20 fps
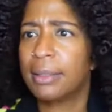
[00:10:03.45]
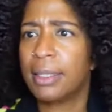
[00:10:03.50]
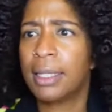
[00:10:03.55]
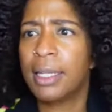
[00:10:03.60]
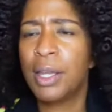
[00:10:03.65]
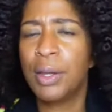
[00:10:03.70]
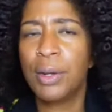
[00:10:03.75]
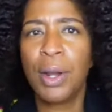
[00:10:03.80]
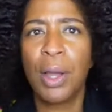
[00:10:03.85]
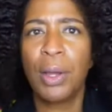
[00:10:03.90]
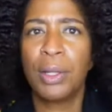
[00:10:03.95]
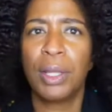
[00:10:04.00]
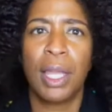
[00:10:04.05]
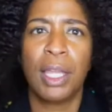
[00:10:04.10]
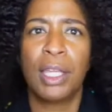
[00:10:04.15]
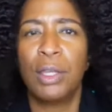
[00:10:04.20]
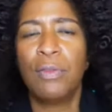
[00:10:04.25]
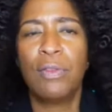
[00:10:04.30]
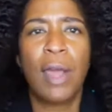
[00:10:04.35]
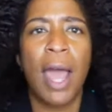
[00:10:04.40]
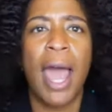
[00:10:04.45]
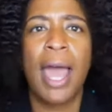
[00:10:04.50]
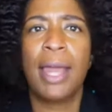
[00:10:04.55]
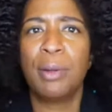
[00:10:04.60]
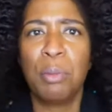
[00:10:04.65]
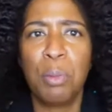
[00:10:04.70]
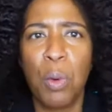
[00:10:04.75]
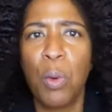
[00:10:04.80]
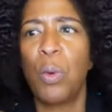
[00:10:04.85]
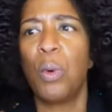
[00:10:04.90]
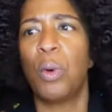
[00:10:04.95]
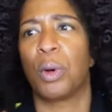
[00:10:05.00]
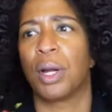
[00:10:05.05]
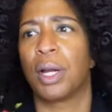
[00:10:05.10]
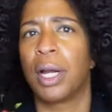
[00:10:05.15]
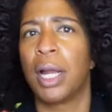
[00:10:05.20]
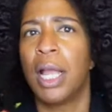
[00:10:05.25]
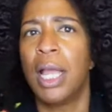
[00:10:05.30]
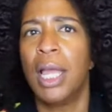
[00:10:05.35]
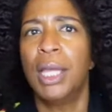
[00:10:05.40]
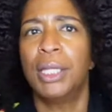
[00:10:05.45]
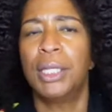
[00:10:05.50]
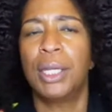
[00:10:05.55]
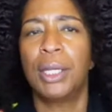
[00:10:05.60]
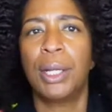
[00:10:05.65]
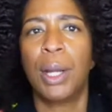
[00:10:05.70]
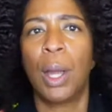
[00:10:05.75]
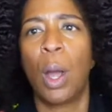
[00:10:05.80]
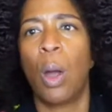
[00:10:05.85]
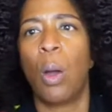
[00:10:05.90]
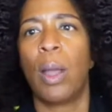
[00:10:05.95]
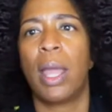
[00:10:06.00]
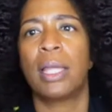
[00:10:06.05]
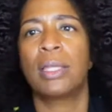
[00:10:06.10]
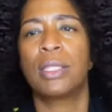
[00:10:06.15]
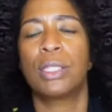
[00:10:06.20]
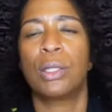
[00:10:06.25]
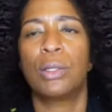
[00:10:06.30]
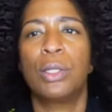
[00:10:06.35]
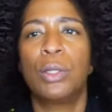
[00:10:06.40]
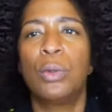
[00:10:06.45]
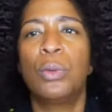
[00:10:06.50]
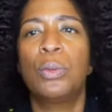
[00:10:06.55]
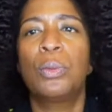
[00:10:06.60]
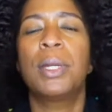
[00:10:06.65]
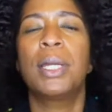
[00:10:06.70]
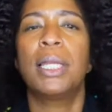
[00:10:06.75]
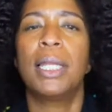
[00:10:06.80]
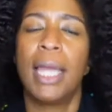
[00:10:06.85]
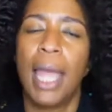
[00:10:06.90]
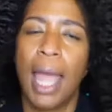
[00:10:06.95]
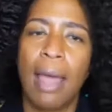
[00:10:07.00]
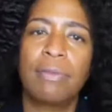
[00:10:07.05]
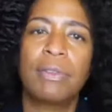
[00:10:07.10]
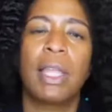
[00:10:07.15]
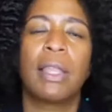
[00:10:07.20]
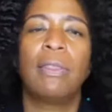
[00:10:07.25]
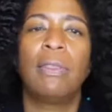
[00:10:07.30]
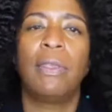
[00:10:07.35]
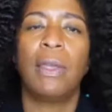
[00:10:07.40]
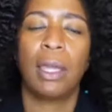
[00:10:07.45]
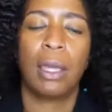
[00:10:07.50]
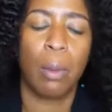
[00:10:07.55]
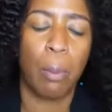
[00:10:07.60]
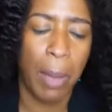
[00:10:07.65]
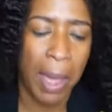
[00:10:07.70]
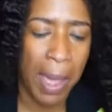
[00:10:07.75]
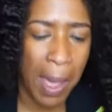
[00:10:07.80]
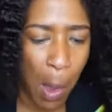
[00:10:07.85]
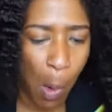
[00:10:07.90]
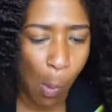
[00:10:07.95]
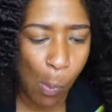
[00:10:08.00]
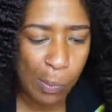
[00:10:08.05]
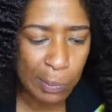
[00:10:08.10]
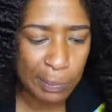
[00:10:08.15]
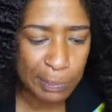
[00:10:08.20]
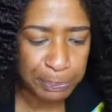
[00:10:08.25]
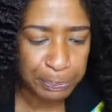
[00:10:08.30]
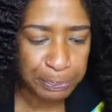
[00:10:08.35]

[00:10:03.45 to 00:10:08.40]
You know, like you've gotten more, you know, and so you really have to think about